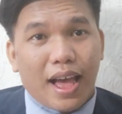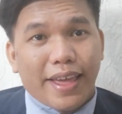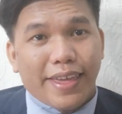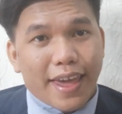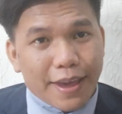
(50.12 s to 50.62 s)

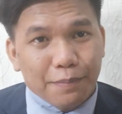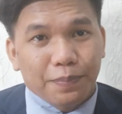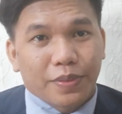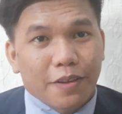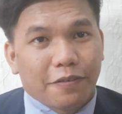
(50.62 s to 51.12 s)
I
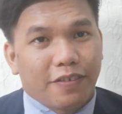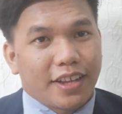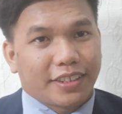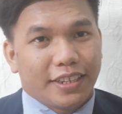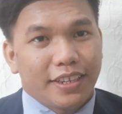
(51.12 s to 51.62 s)
am
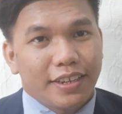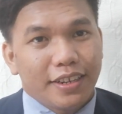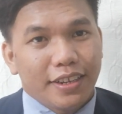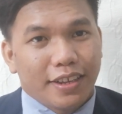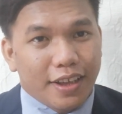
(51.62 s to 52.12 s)
fast
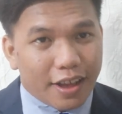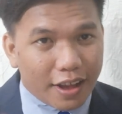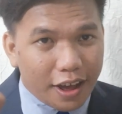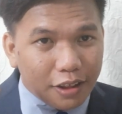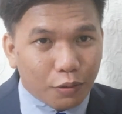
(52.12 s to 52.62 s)
learner,
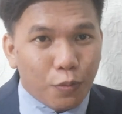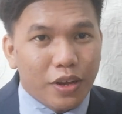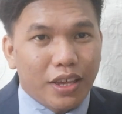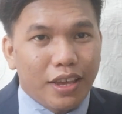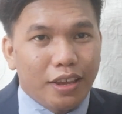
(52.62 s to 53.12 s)

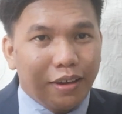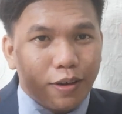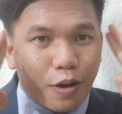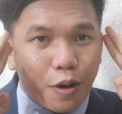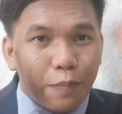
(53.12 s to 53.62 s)
hardworking,
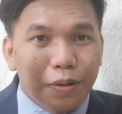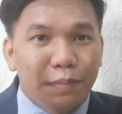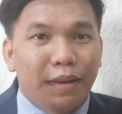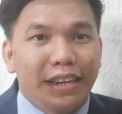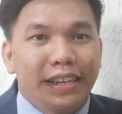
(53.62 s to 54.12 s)

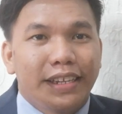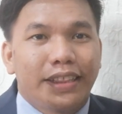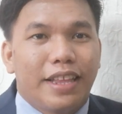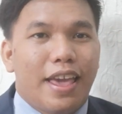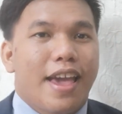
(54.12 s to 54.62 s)
open-minded,
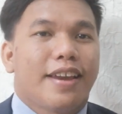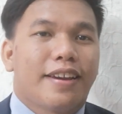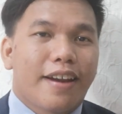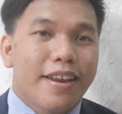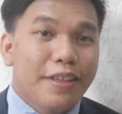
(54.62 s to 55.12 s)
and
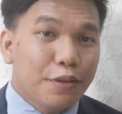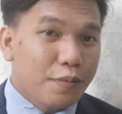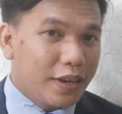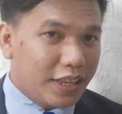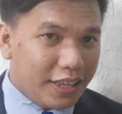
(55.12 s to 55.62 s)
ready
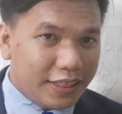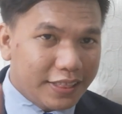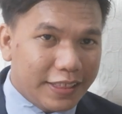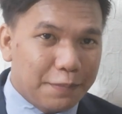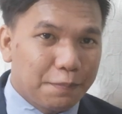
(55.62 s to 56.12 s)
to work
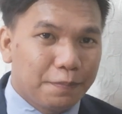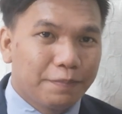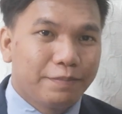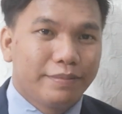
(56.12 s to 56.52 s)
in team.